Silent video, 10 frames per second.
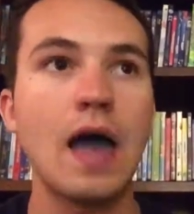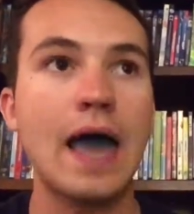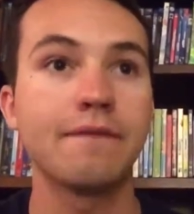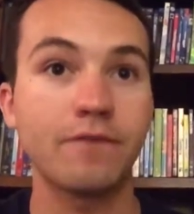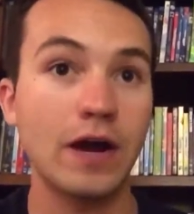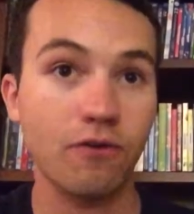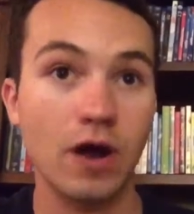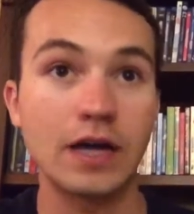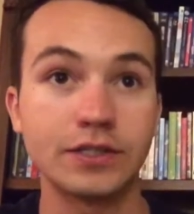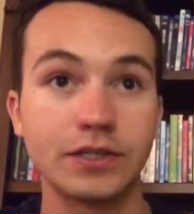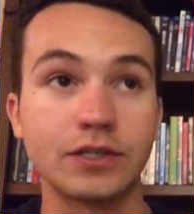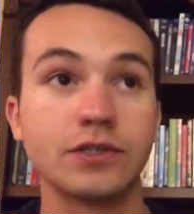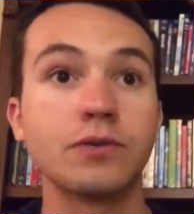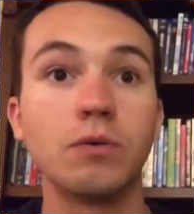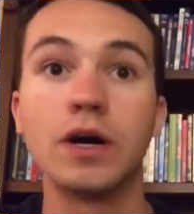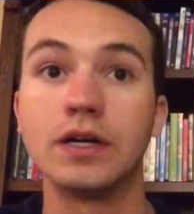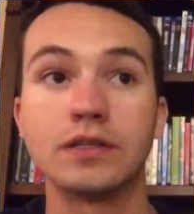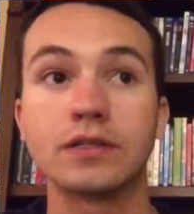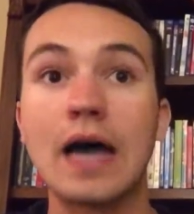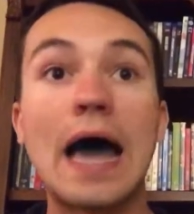And Fred Rogers
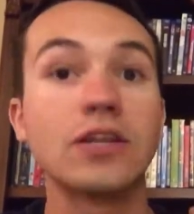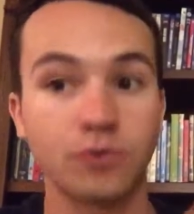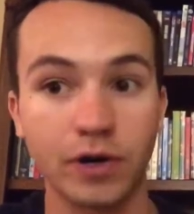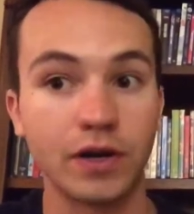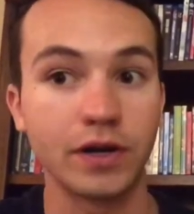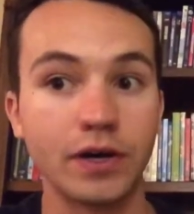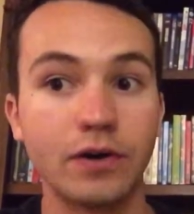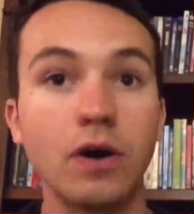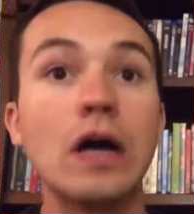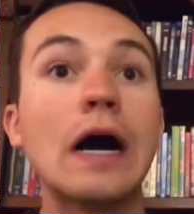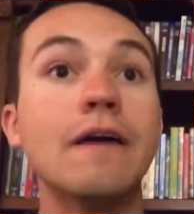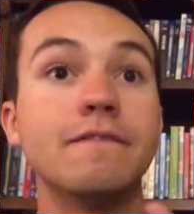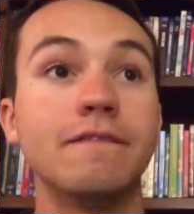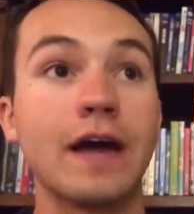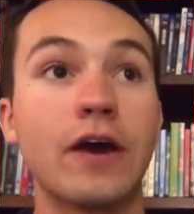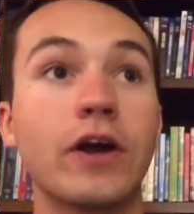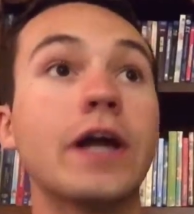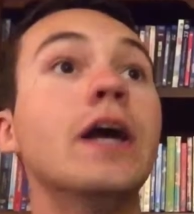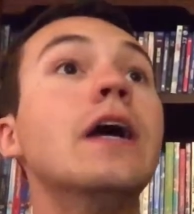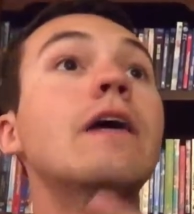was, as we all know, a
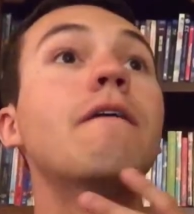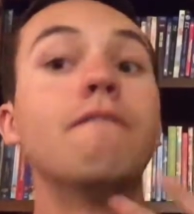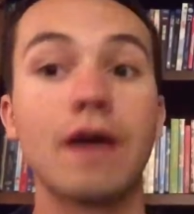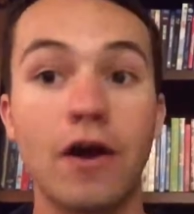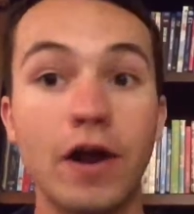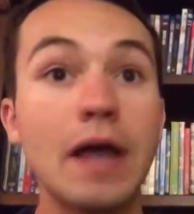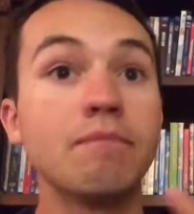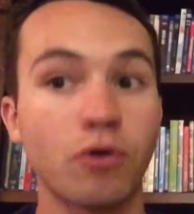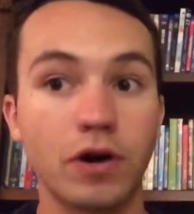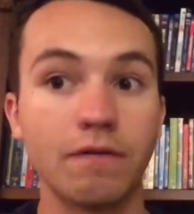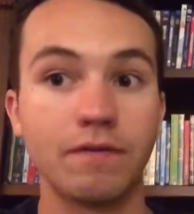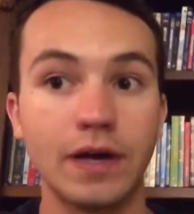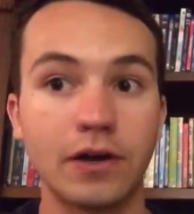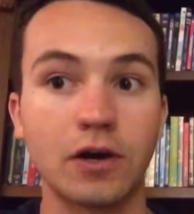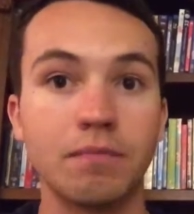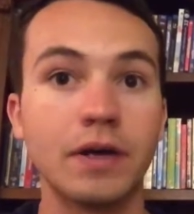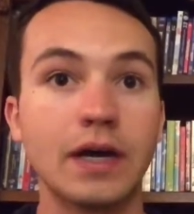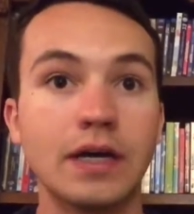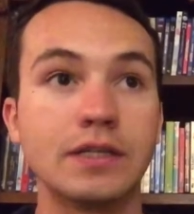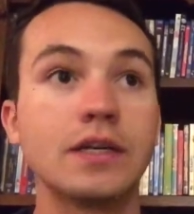very, very important figure
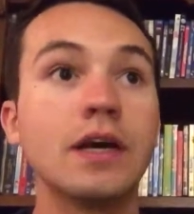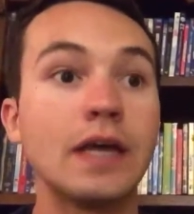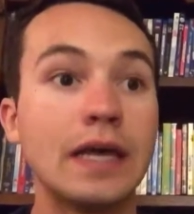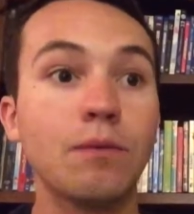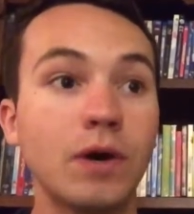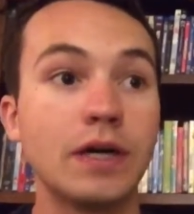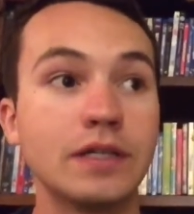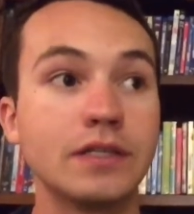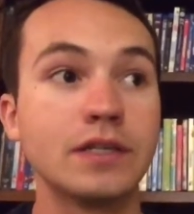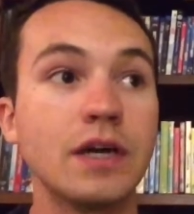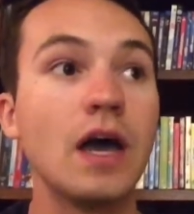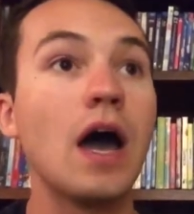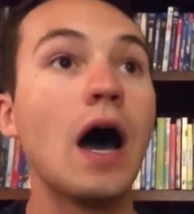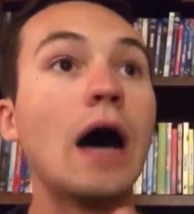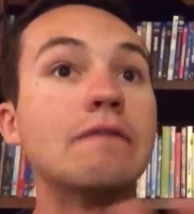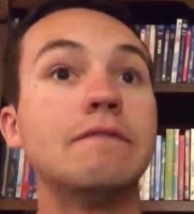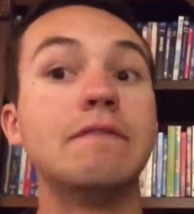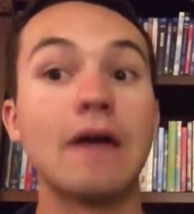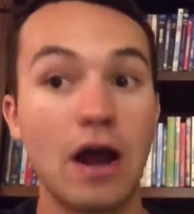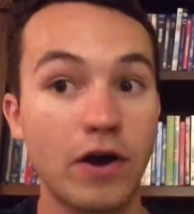because he was a
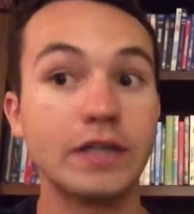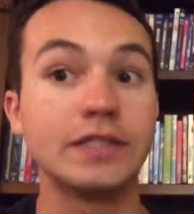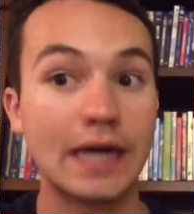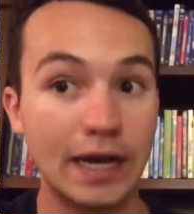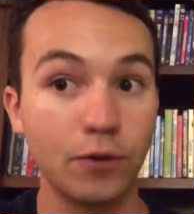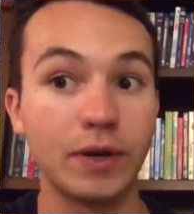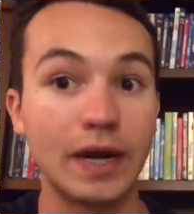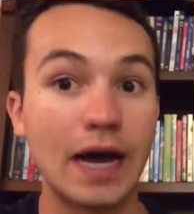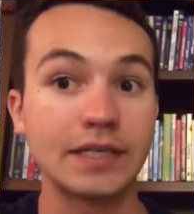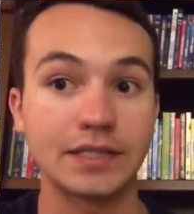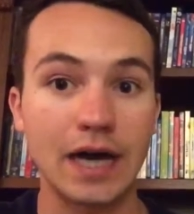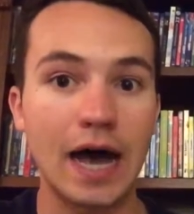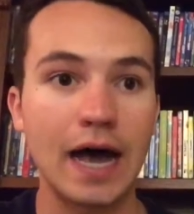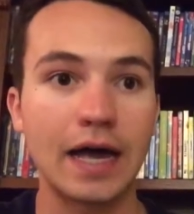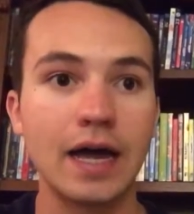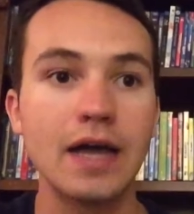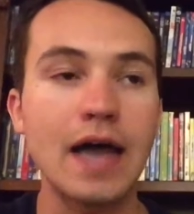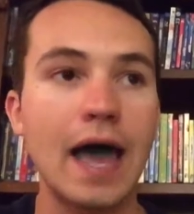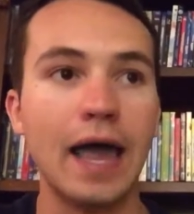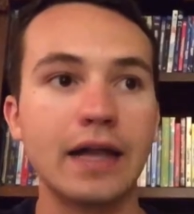very genuine, nice guy,
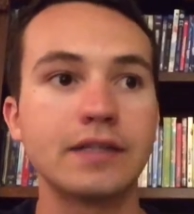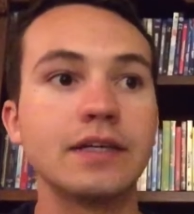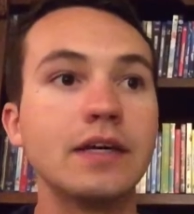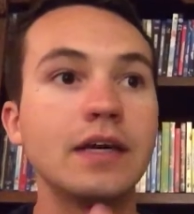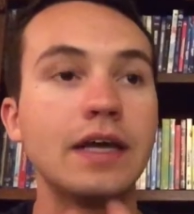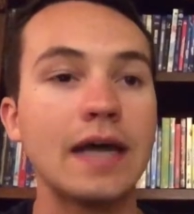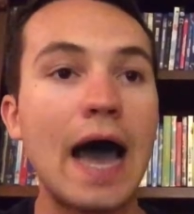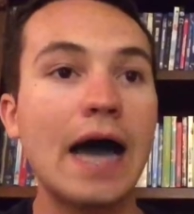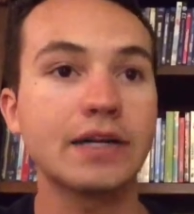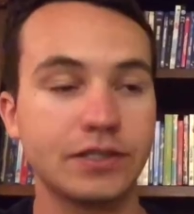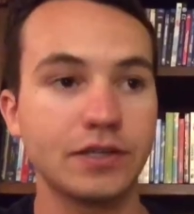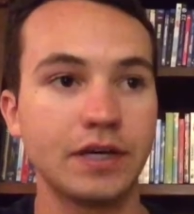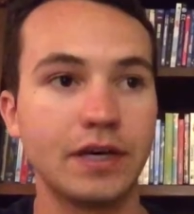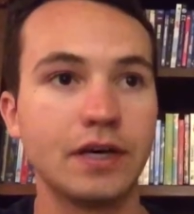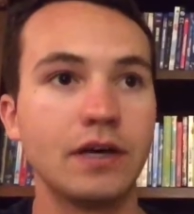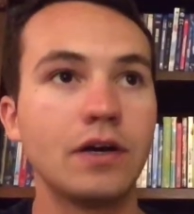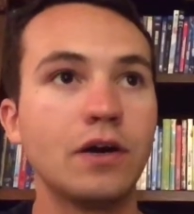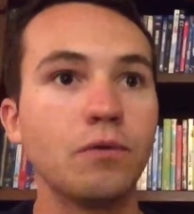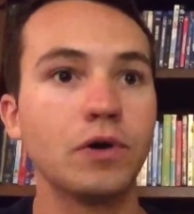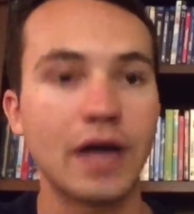and he actually
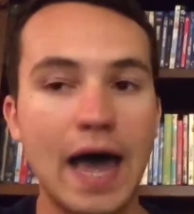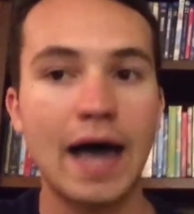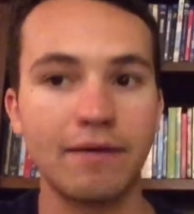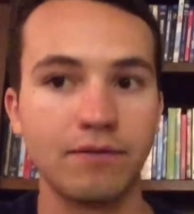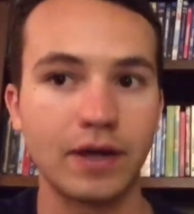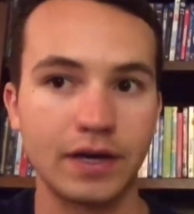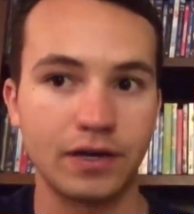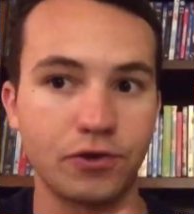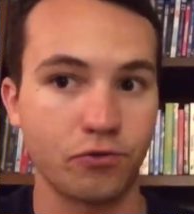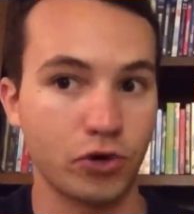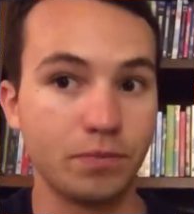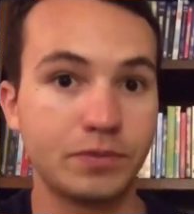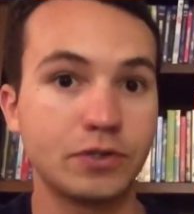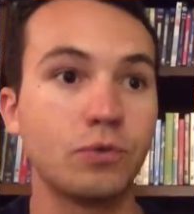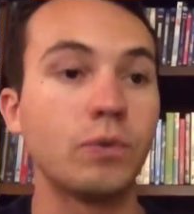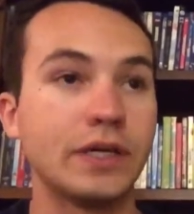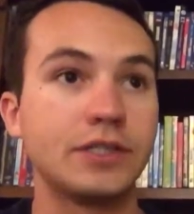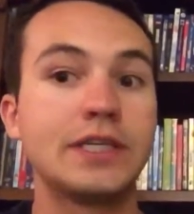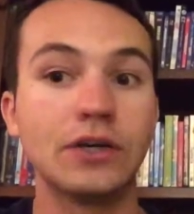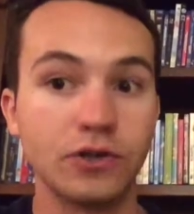would have like groups with
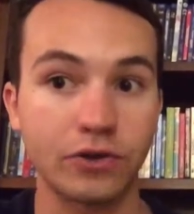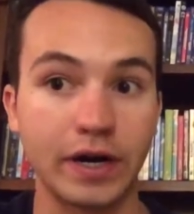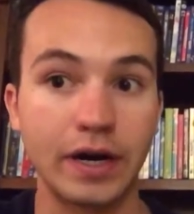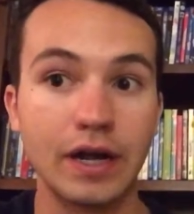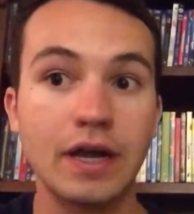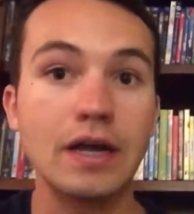children,